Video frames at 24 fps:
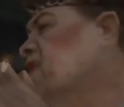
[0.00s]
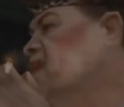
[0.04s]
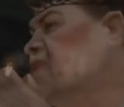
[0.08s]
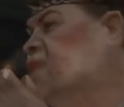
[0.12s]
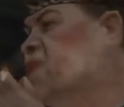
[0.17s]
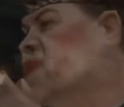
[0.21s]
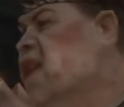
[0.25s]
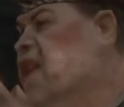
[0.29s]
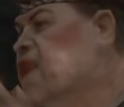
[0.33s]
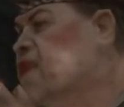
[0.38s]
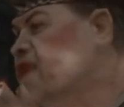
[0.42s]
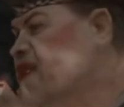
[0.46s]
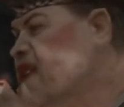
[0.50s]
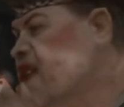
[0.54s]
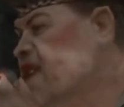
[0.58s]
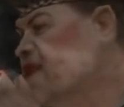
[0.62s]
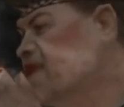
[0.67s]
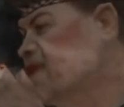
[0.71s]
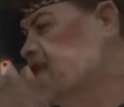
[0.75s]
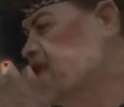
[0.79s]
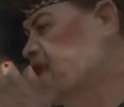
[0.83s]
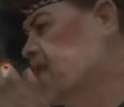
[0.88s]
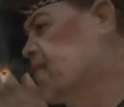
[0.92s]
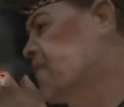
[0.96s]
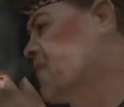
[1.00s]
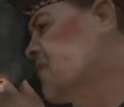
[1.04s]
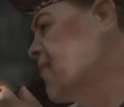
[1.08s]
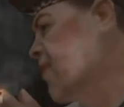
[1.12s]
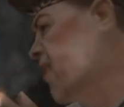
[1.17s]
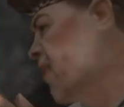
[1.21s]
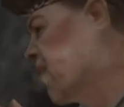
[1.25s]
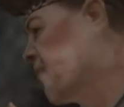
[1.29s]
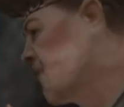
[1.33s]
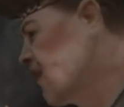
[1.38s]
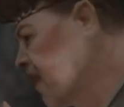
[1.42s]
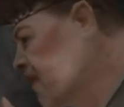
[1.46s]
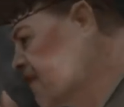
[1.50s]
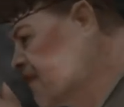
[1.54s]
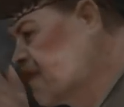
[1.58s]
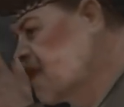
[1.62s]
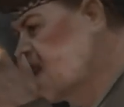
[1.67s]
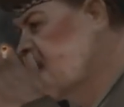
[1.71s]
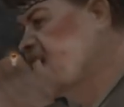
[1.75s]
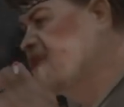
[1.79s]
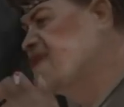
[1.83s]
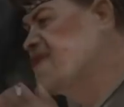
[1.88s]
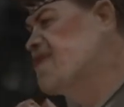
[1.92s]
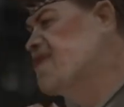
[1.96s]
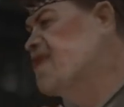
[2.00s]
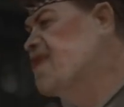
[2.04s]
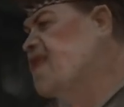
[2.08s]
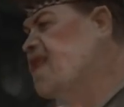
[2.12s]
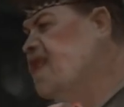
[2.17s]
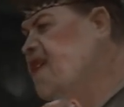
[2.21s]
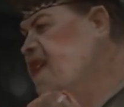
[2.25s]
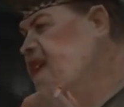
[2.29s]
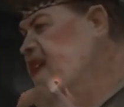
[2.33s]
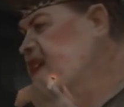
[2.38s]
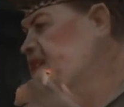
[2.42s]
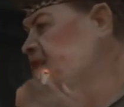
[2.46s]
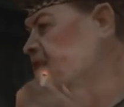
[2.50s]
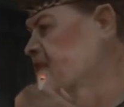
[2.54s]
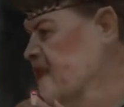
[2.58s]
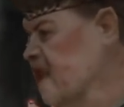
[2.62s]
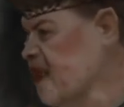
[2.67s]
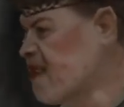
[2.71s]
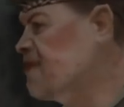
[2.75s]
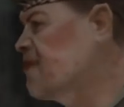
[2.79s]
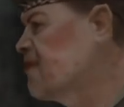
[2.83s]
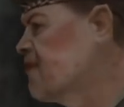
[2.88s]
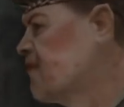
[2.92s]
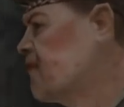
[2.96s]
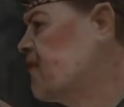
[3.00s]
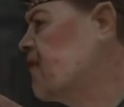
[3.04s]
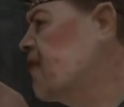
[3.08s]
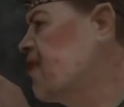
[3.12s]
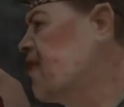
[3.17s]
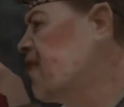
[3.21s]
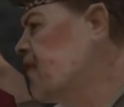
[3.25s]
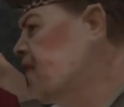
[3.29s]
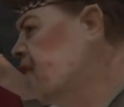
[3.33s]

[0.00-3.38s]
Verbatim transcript: It's all downhill from here, my friend. Anyway, what do you